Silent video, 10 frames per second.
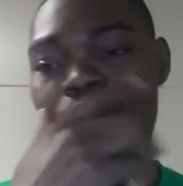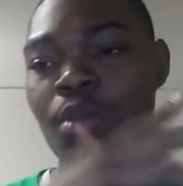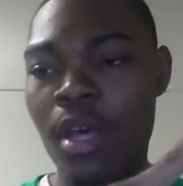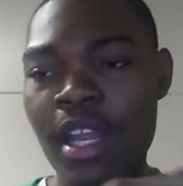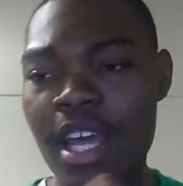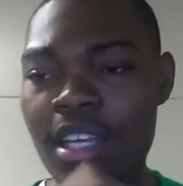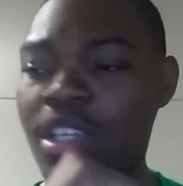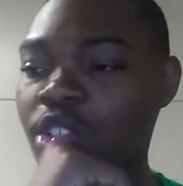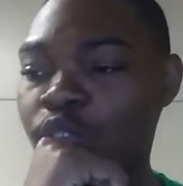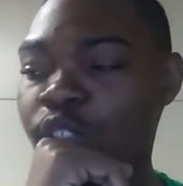that
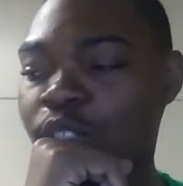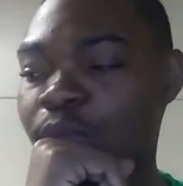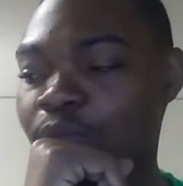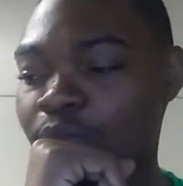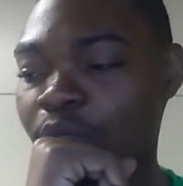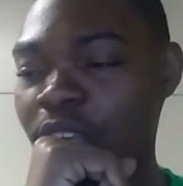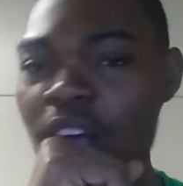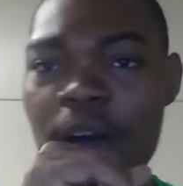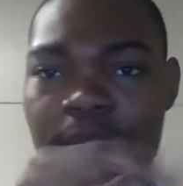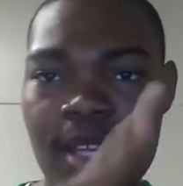is true. He
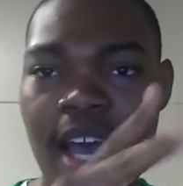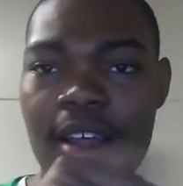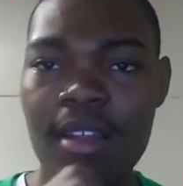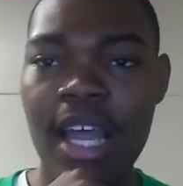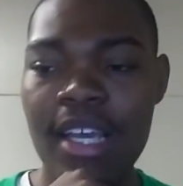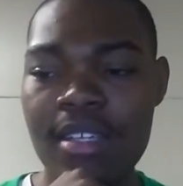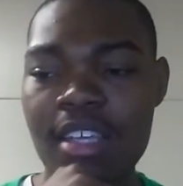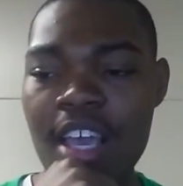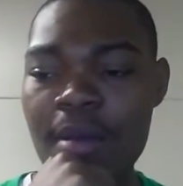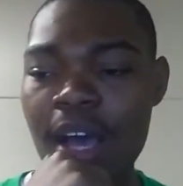always got on like a
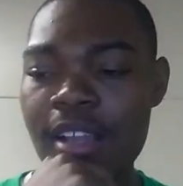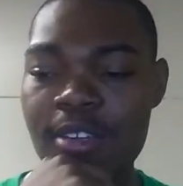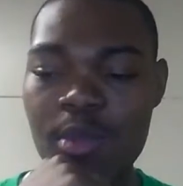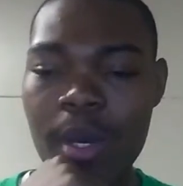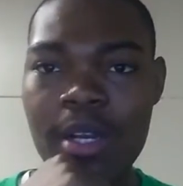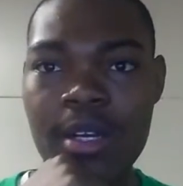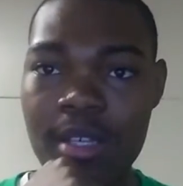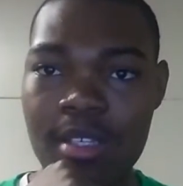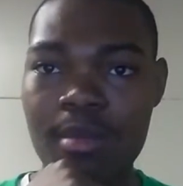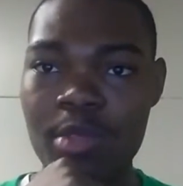same color sweater
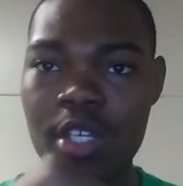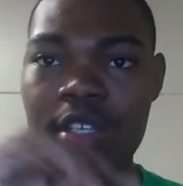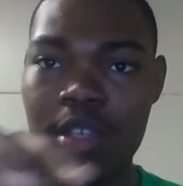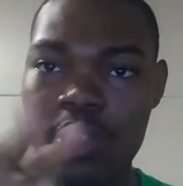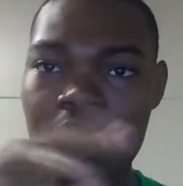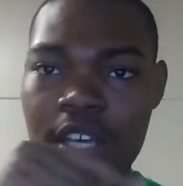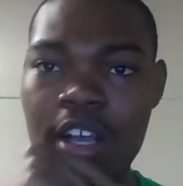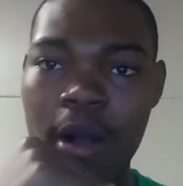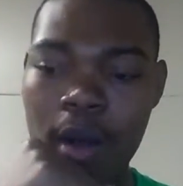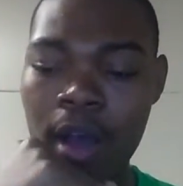or some shit. So she
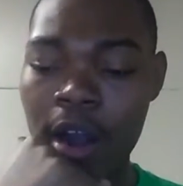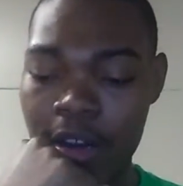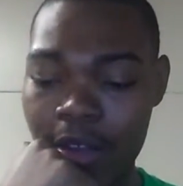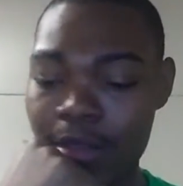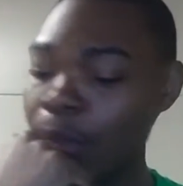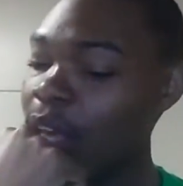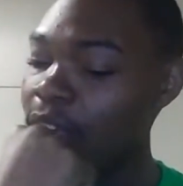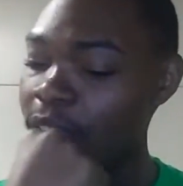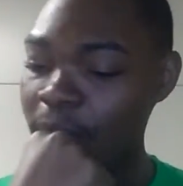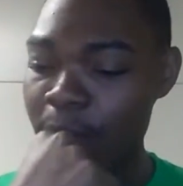did go hard on him.
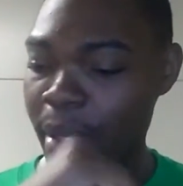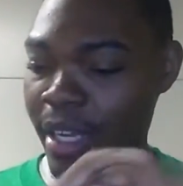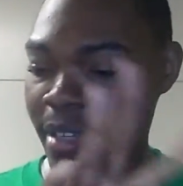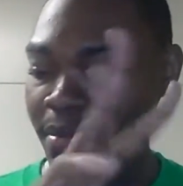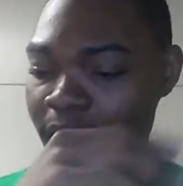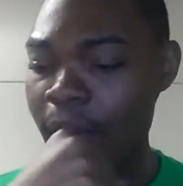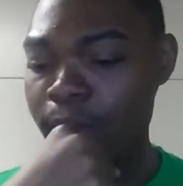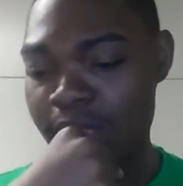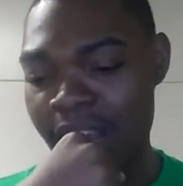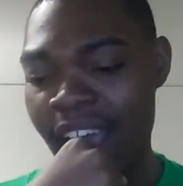But that
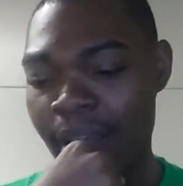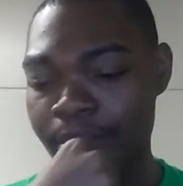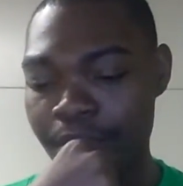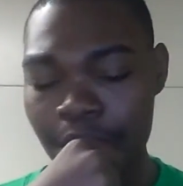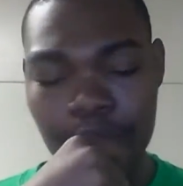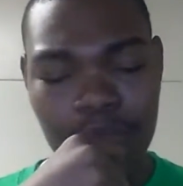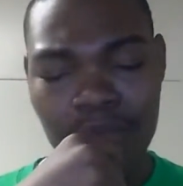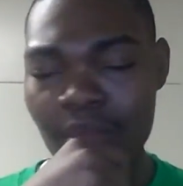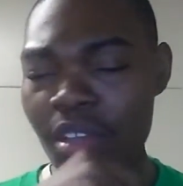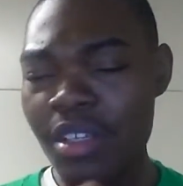was that.
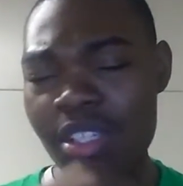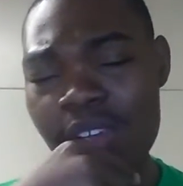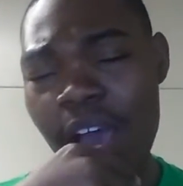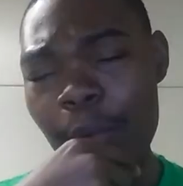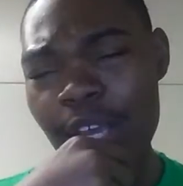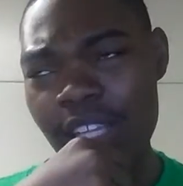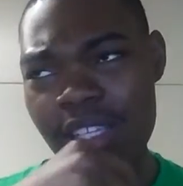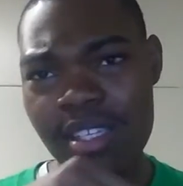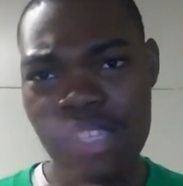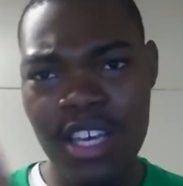So now we get
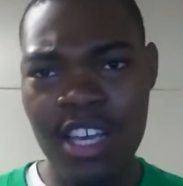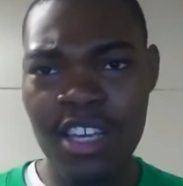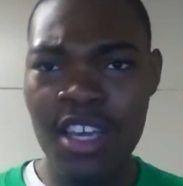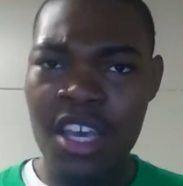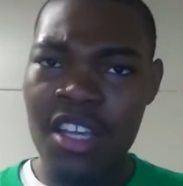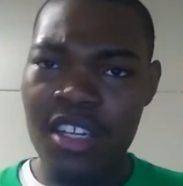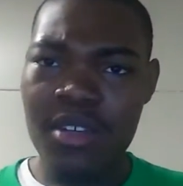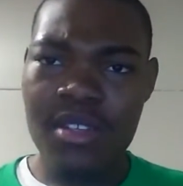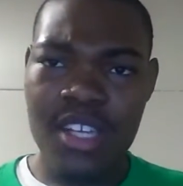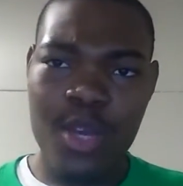this
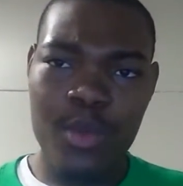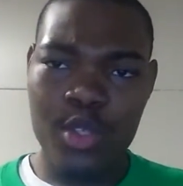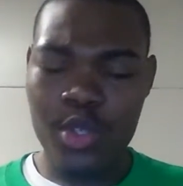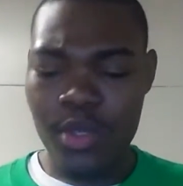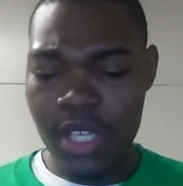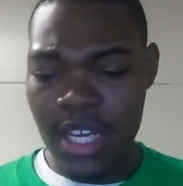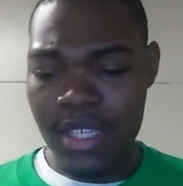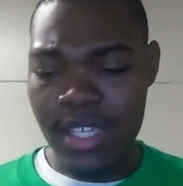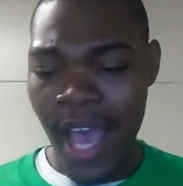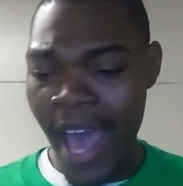little scene with Drewski
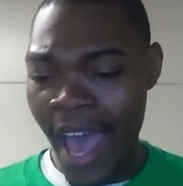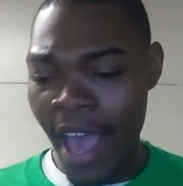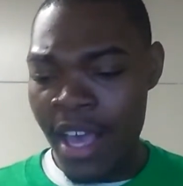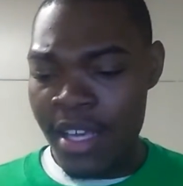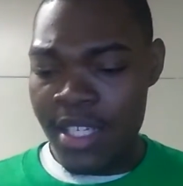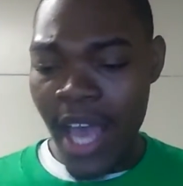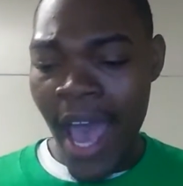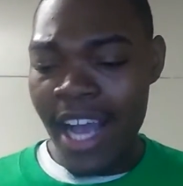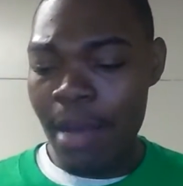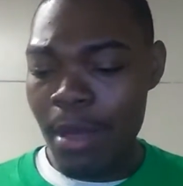and Sky.
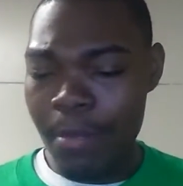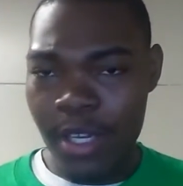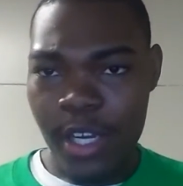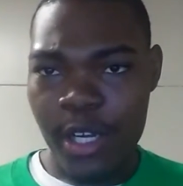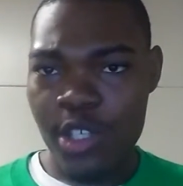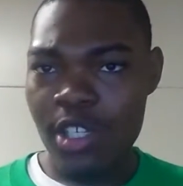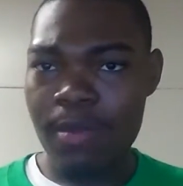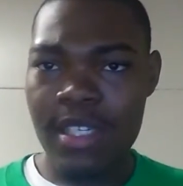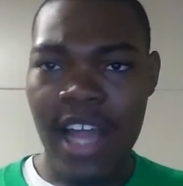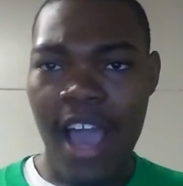Sky come up in there and she
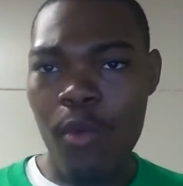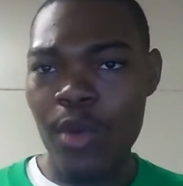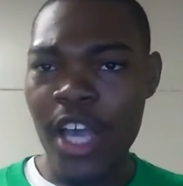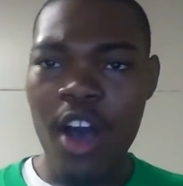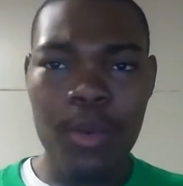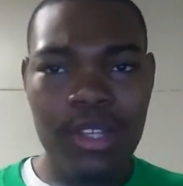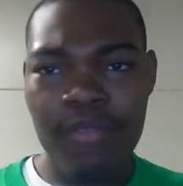was like, yo, what